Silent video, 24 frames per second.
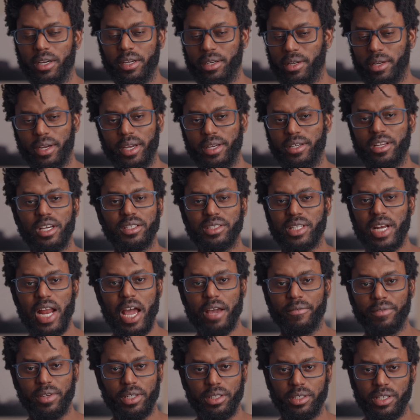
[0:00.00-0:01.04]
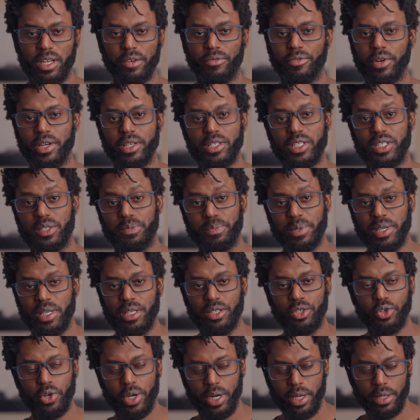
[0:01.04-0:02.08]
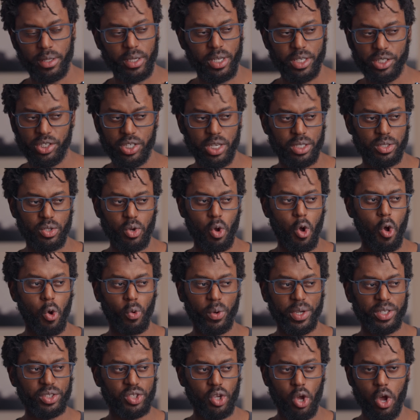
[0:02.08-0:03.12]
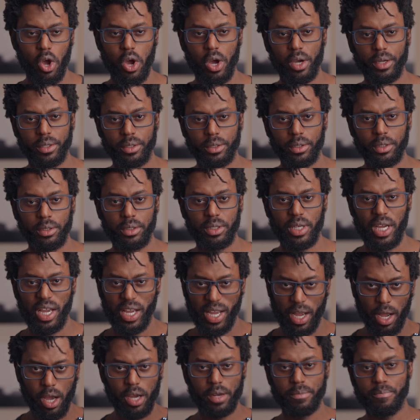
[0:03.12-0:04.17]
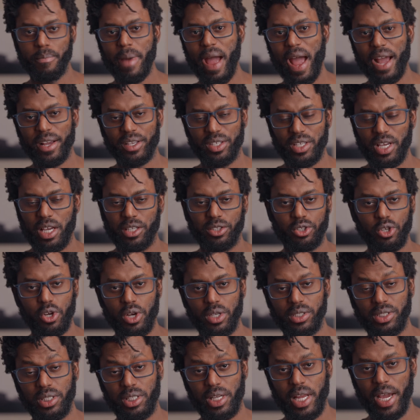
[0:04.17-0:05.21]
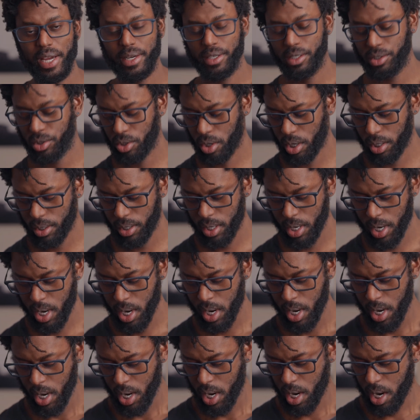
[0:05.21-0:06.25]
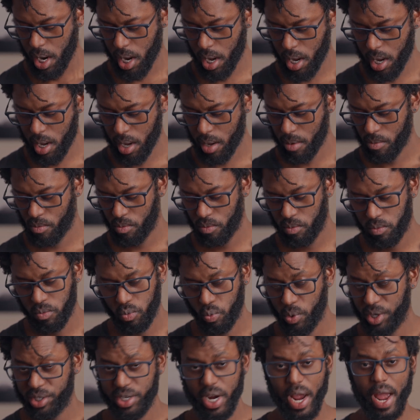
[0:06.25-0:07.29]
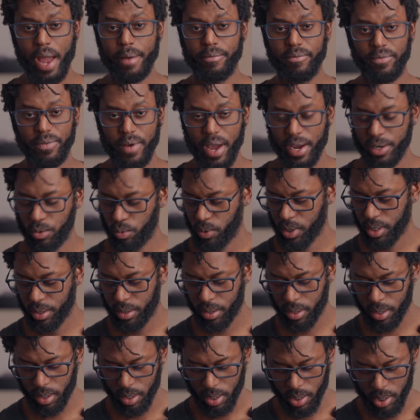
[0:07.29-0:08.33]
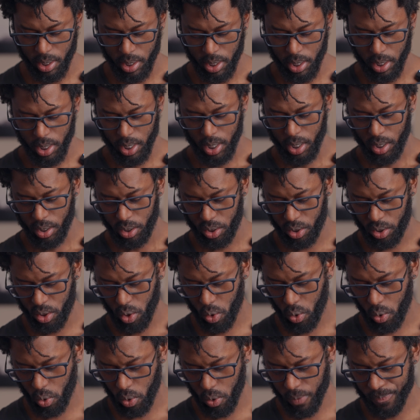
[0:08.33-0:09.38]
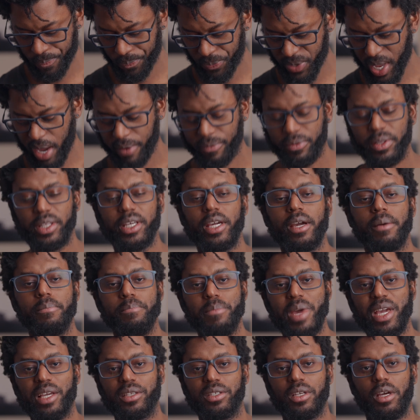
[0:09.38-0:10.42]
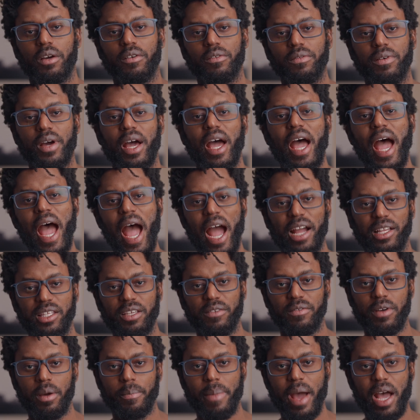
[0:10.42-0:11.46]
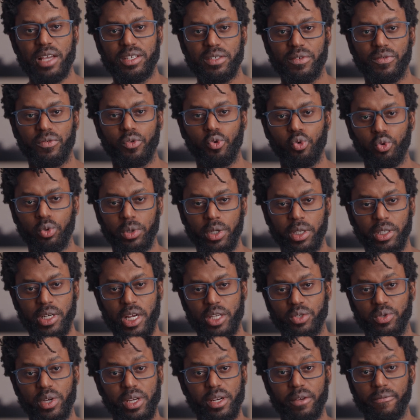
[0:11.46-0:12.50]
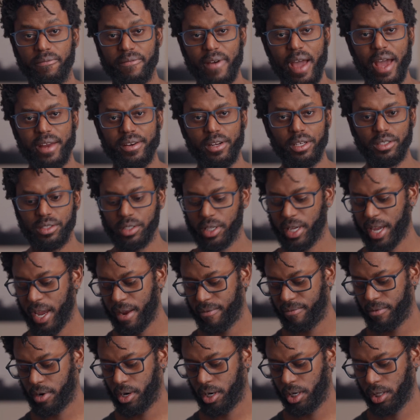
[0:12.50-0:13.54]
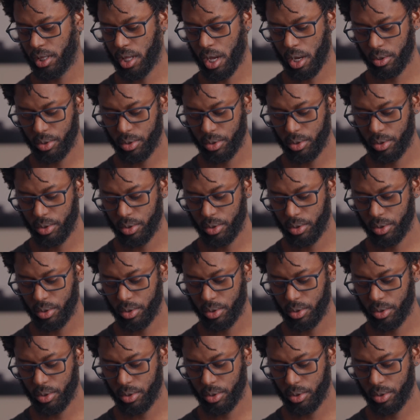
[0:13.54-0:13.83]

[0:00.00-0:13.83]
It doesn't have different speeds or anything. It's just always on max as long as the light is on, which I'm fine with. So definitely a mix of active and passive cooling. That's why the fan doesn't get